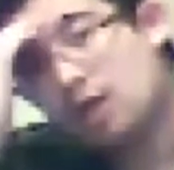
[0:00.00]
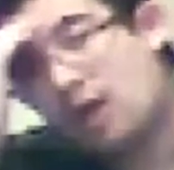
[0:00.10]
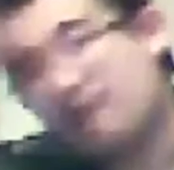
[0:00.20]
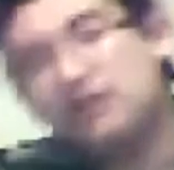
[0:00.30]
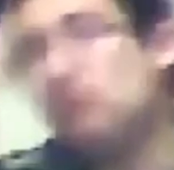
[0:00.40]

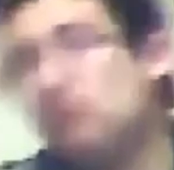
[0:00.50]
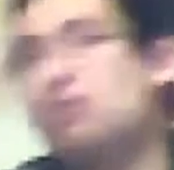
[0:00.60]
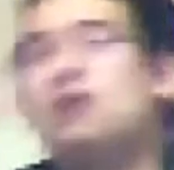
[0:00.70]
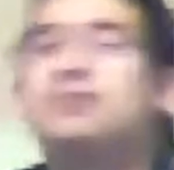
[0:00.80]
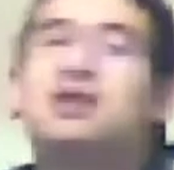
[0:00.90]
I think it will
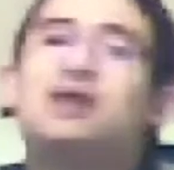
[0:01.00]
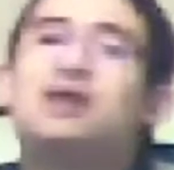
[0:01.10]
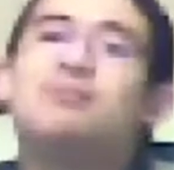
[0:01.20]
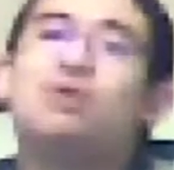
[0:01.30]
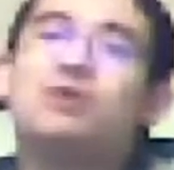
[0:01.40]
help the
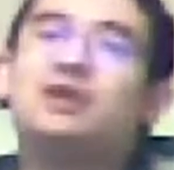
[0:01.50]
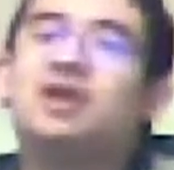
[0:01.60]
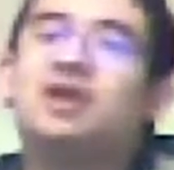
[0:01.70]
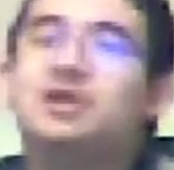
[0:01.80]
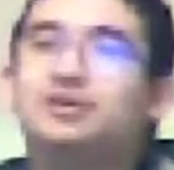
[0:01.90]
game more than
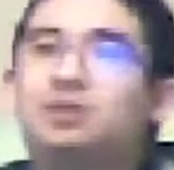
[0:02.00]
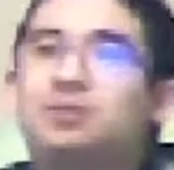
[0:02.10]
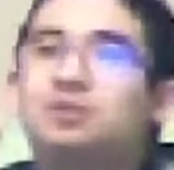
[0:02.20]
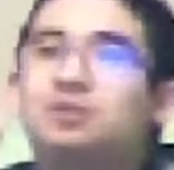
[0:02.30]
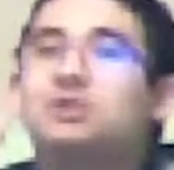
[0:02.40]
hinder
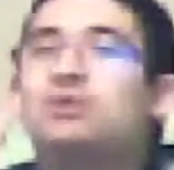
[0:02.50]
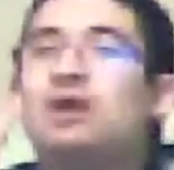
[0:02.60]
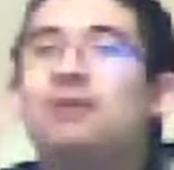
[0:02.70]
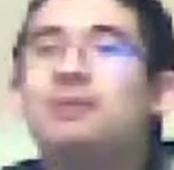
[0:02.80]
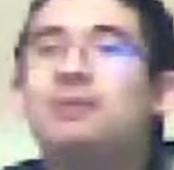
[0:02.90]
it because it will
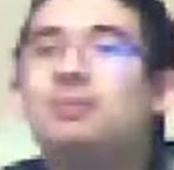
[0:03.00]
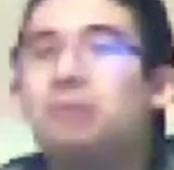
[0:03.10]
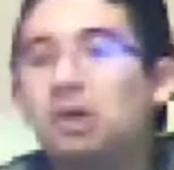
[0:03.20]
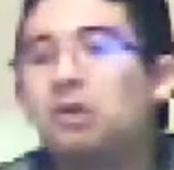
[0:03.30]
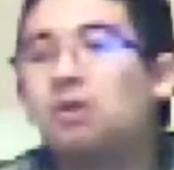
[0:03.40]
help people
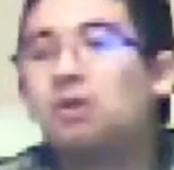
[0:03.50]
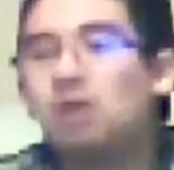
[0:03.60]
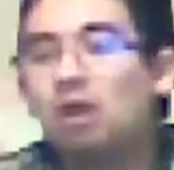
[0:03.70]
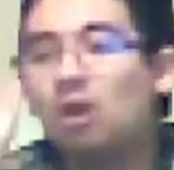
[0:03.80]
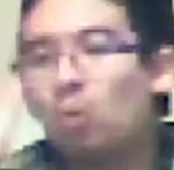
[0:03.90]
know
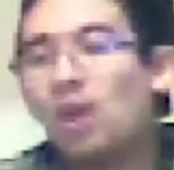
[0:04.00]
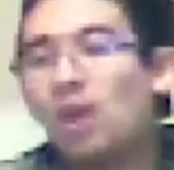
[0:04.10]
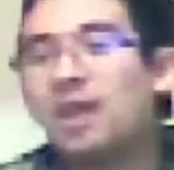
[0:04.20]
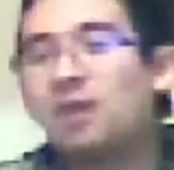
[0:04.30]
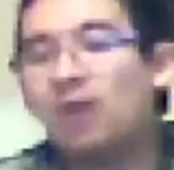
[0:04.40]
where
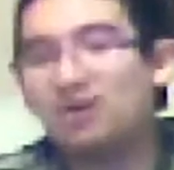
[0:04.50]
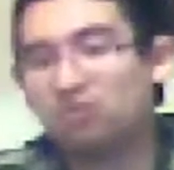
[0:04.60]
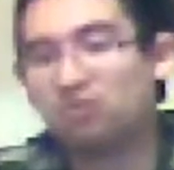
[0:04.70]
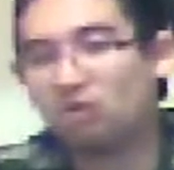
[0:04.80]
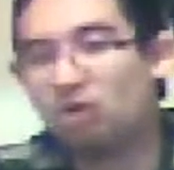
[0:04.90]
they went
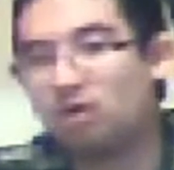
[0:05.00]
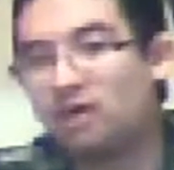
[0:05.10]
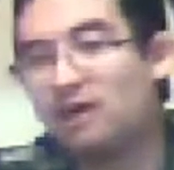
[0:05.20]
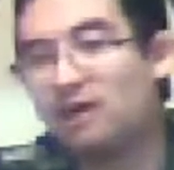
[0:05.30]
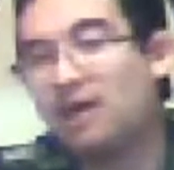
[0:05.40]

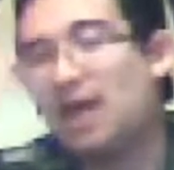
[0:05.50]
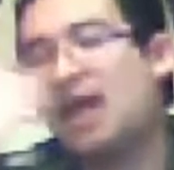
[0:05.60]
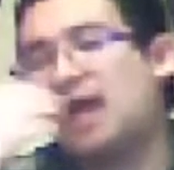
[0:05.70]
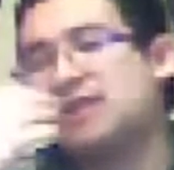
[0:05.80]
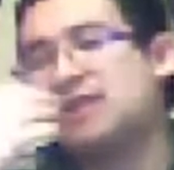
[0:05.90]
wrong
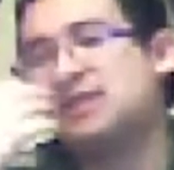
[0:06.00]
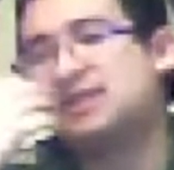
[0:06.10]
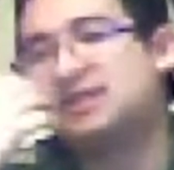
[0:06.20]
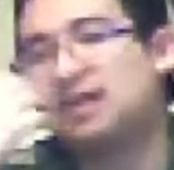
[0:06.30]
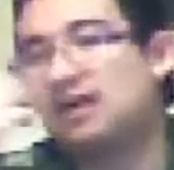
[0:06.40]

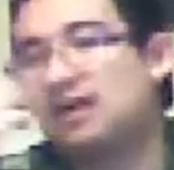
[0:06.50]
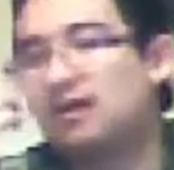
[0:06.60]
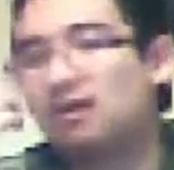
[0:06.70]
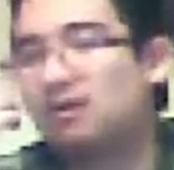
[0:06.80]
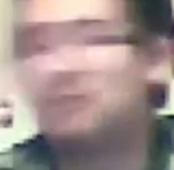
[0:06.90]
and
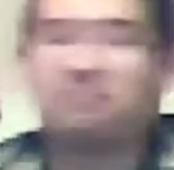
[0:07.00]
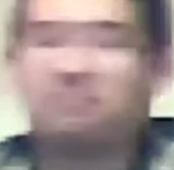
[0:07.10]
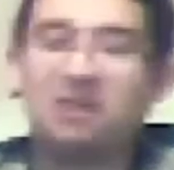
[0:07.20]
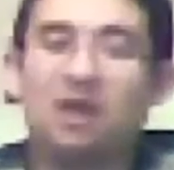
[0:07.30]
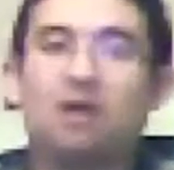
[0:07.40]
like
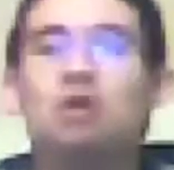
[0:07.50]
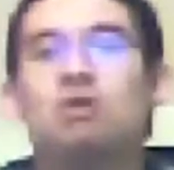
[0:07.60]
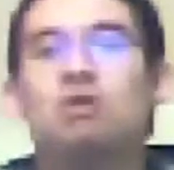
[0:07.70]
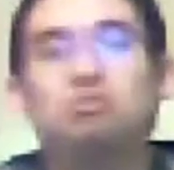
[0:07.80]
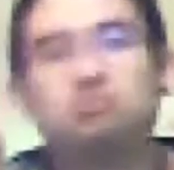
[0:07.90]
be like,
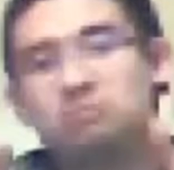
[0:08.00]
oh,